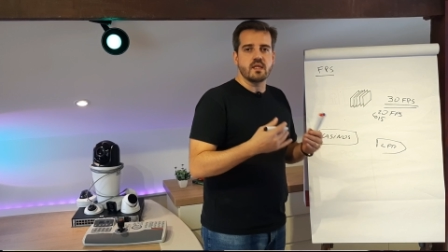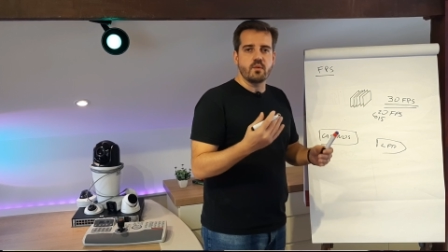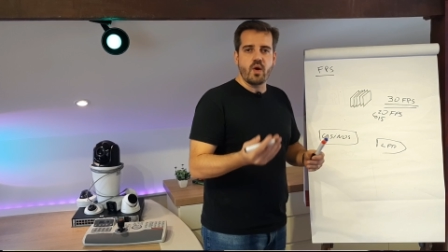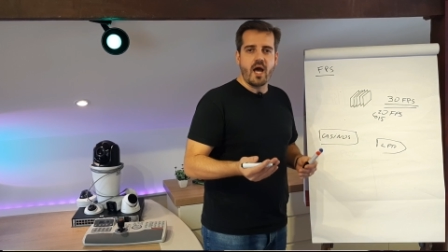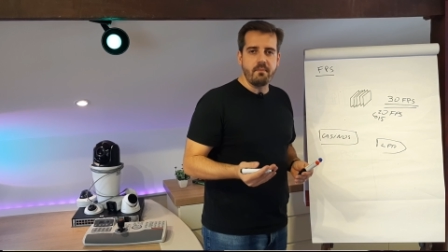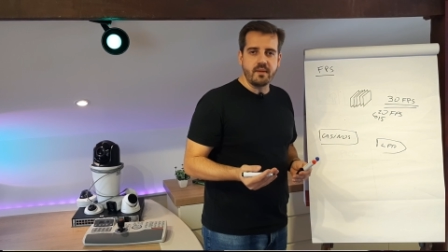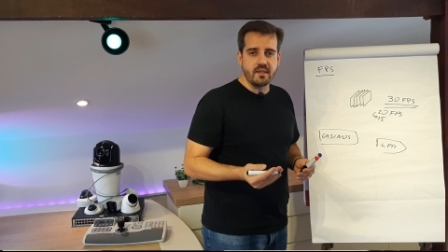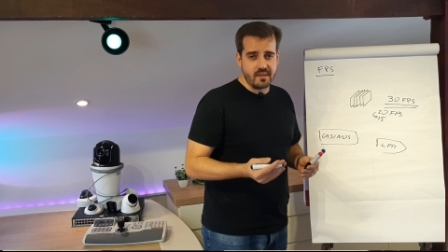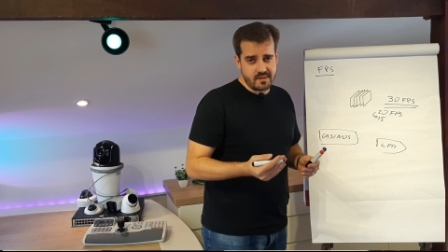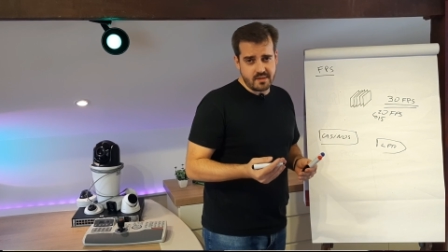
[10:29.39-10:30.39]
that will happen
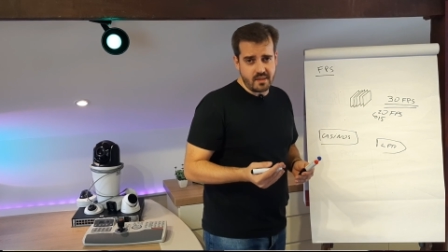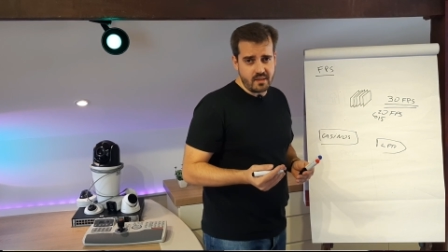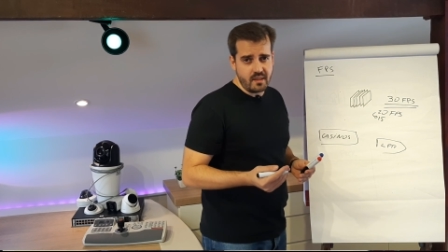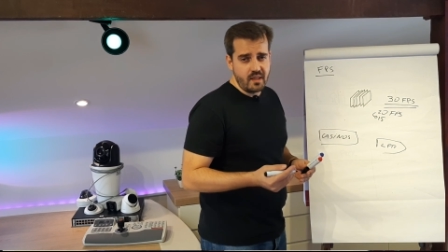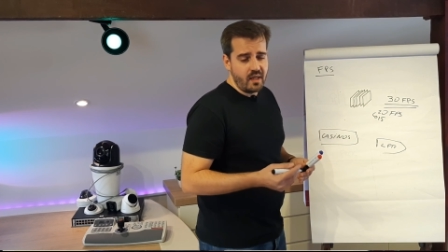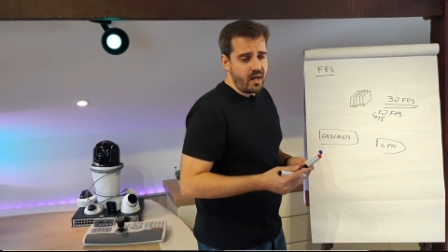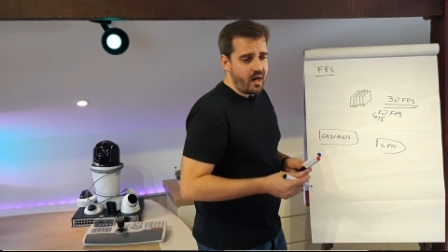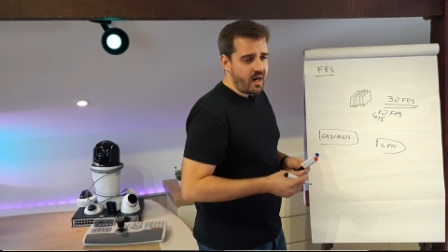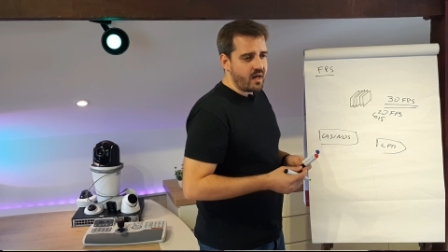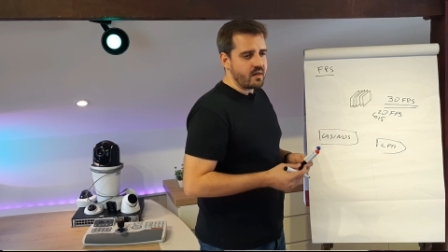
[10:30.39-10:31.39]
in the scene
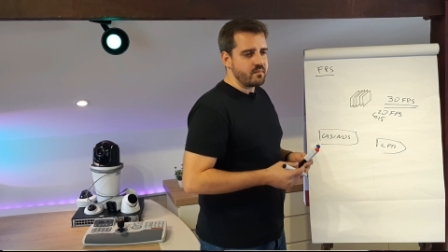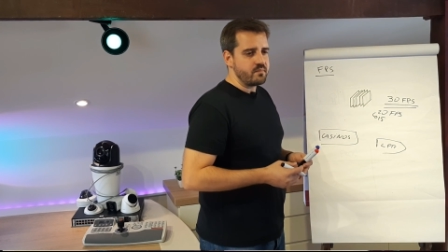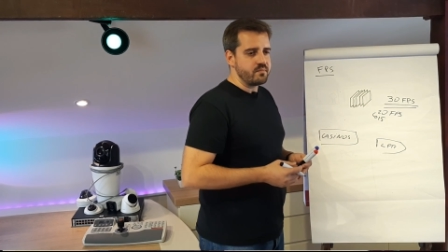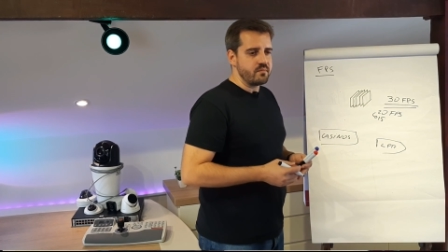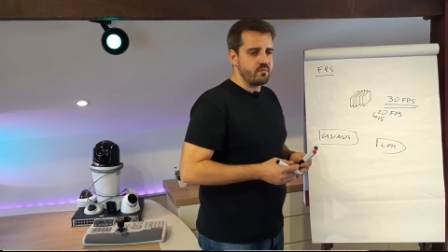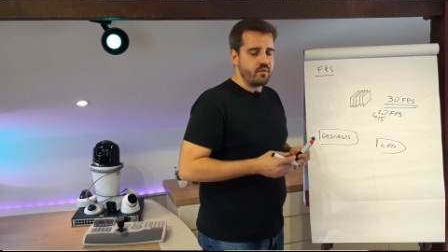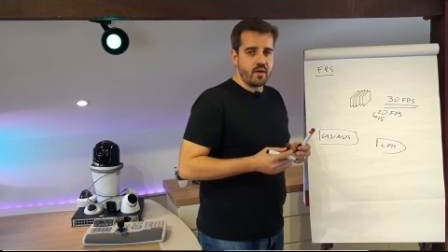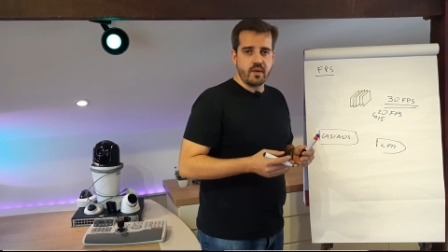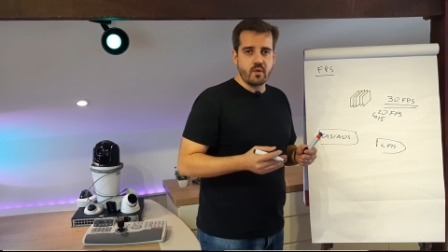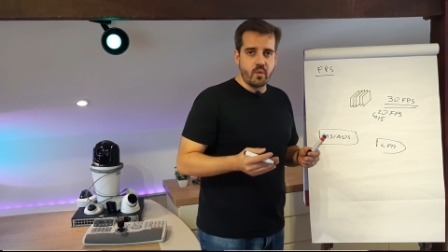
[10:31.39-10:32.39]
are
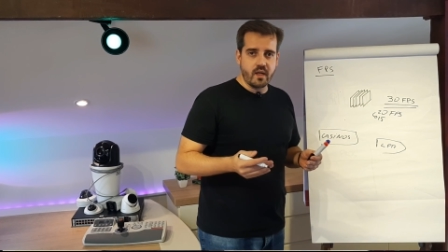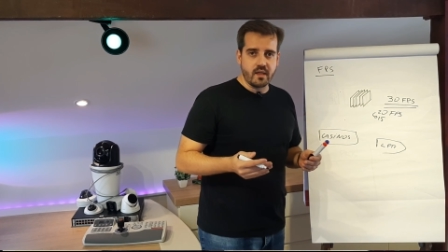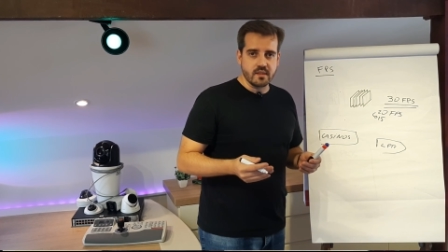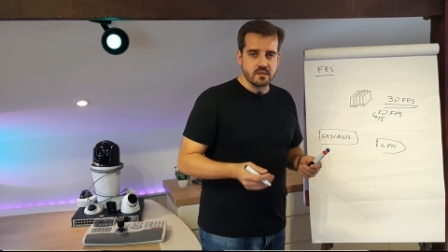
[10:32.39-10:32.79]
very quickly.